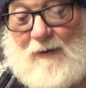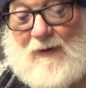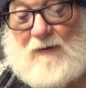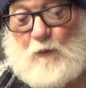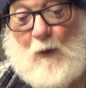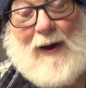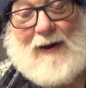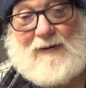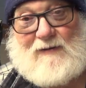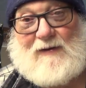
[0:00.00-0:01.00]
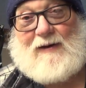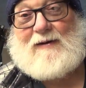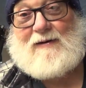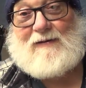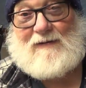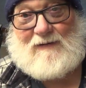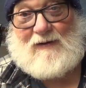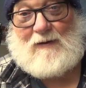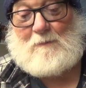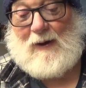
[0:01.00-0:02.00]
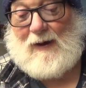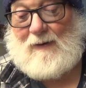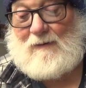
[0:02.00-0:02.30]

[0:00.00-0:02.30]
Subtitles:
That's why I decided to send it back.